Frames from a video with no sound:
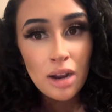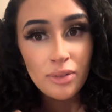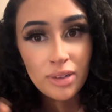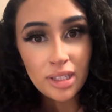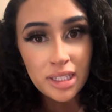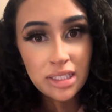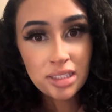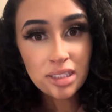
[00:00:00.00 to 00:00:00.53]

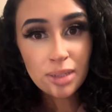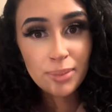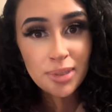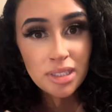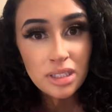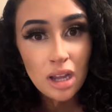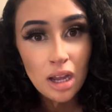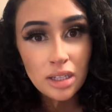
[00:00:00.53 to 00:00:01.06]
relationship
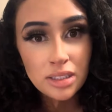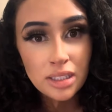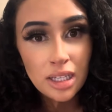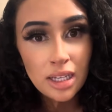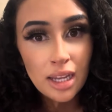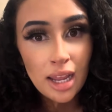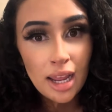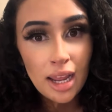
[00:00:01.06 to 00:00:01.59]
is
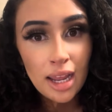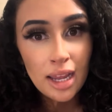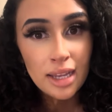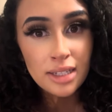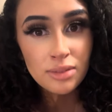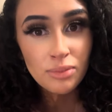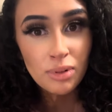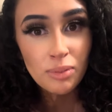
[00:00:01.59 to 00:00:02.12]
toxic,
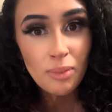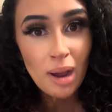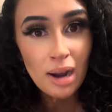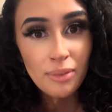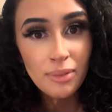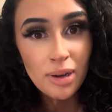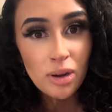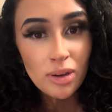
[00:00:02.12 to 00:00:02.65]
and why
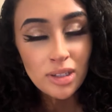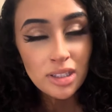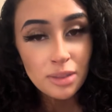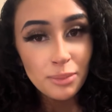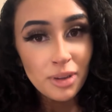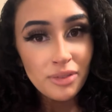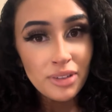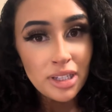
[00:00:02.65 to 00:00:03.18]
are we going to the
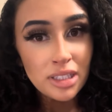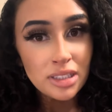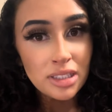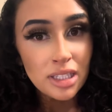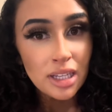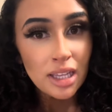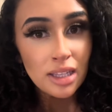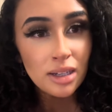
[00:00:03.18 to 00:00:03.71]
movies
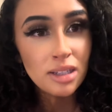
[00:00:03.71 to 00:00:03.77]
together?